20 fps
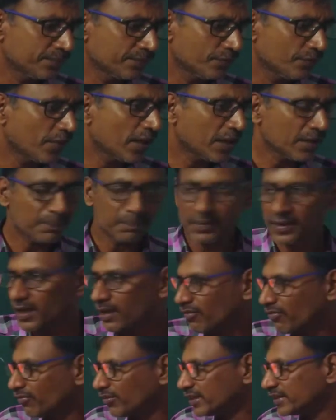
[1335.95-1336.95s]

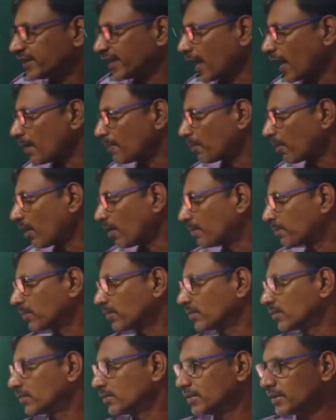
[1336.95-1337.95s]
with the help
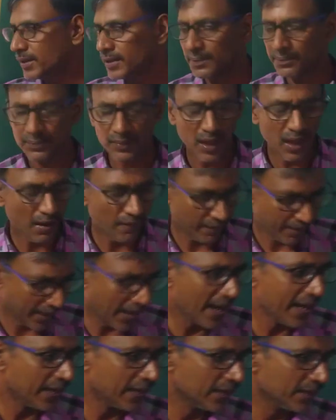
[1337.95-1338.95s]
of our
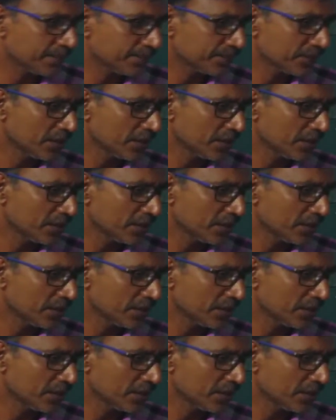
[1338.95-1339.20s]
eye.